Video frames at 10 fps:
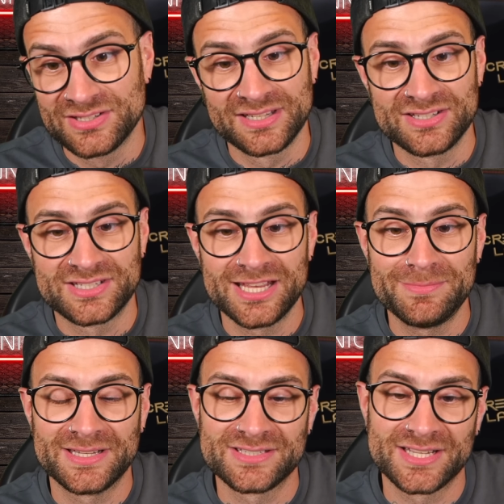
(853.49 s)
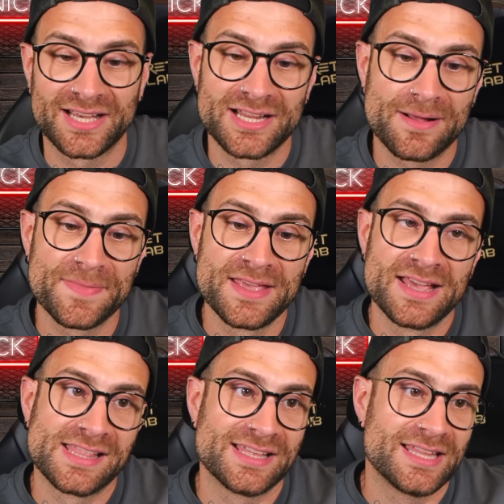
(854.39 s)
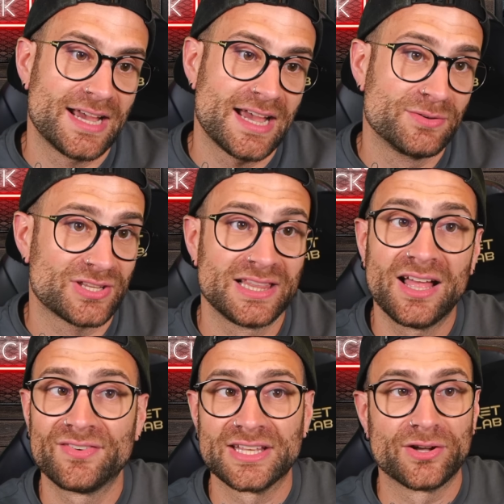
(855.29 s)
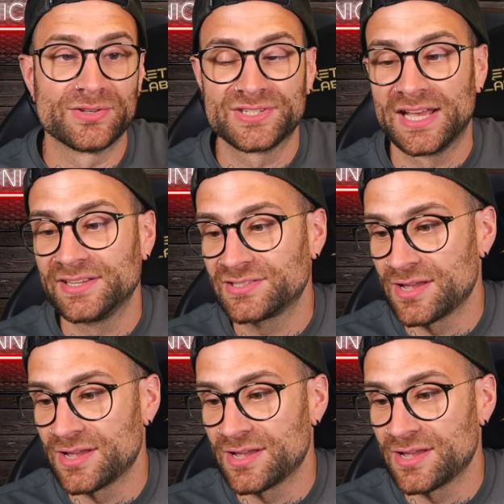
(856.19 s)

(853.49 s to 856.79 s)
Your team didn't turn up, and it was a lovely contest.